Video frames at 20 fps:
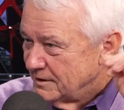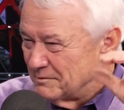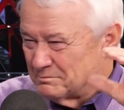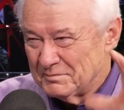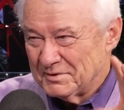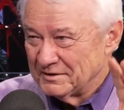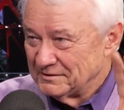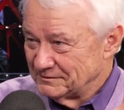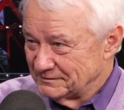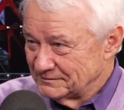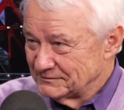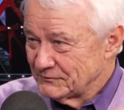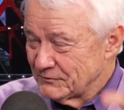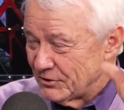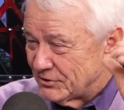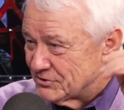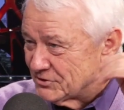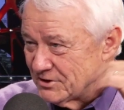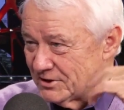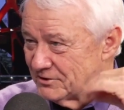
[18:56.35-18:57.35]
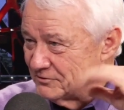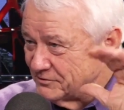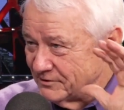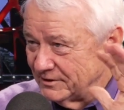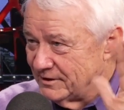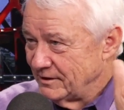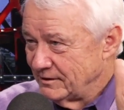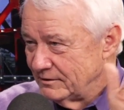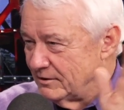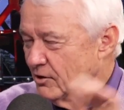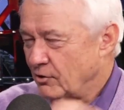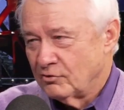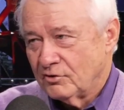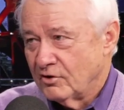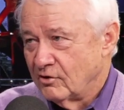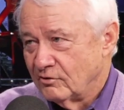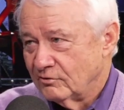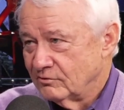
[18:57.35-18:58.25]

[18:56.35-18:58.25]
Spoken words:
but cross country, no.